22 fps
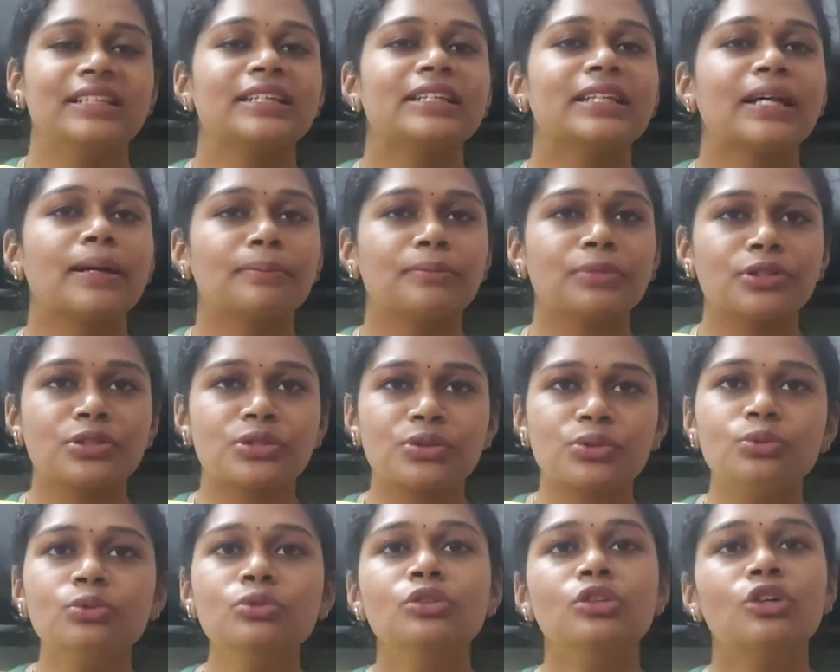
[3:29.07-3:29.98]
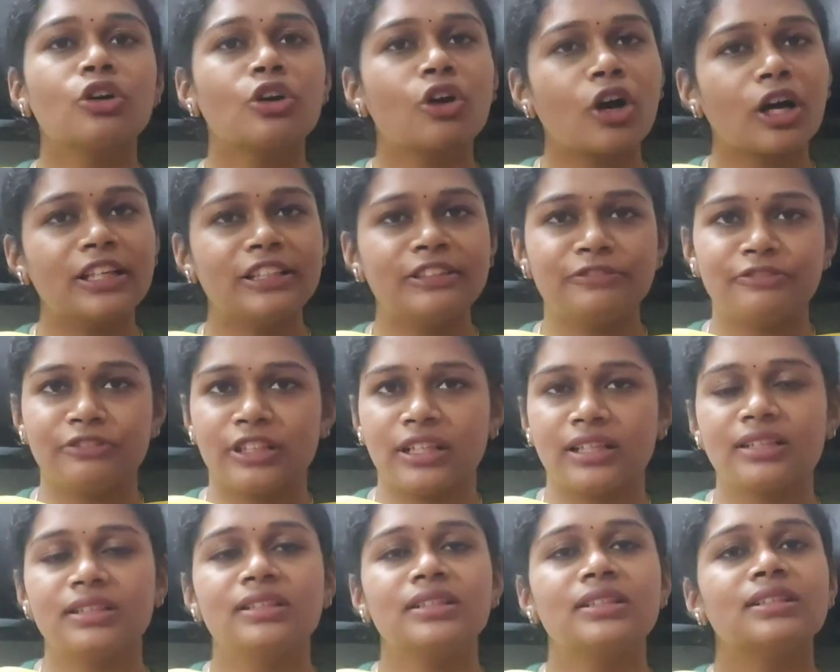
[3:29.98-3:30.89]
Number 2,
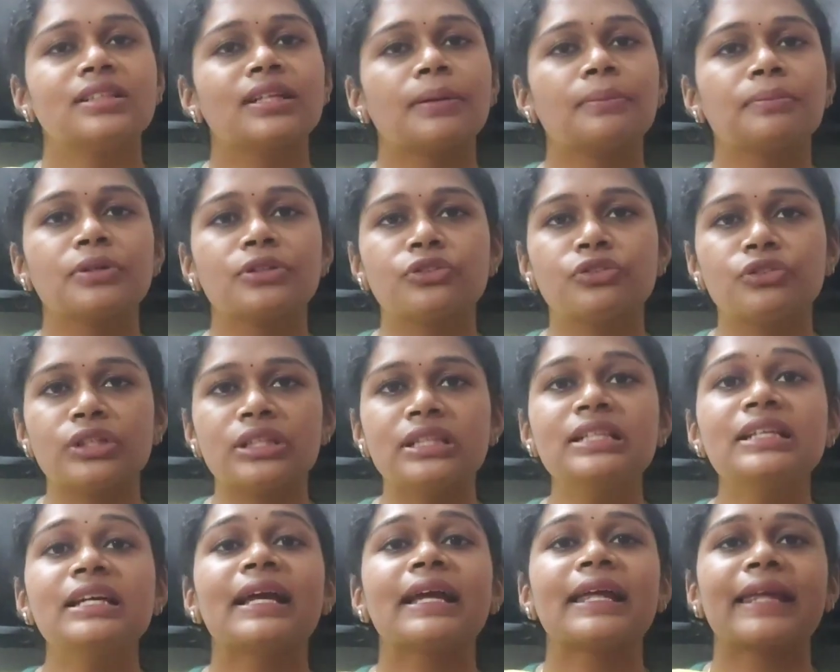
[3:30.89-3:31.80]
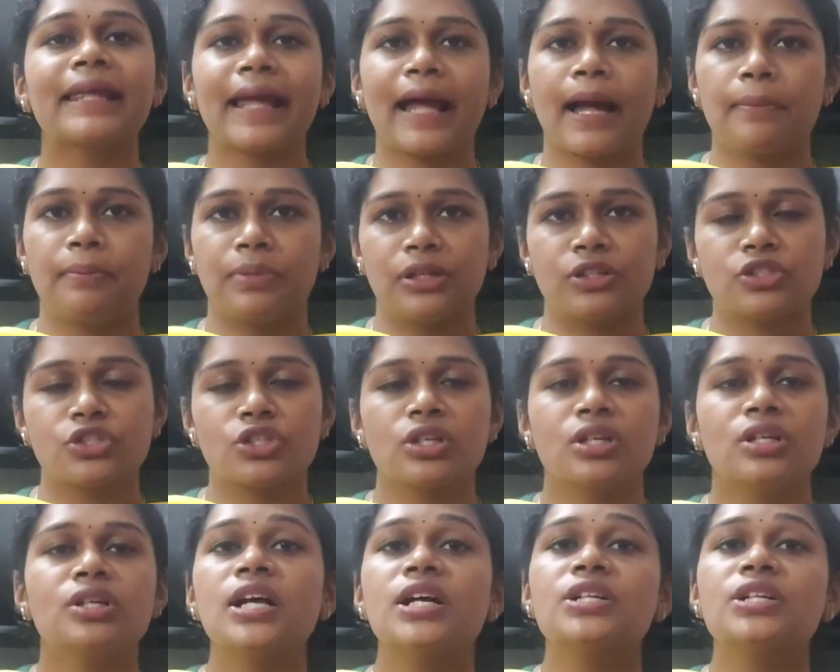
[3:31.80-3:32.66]
cauliflower. Number 3, cabbage.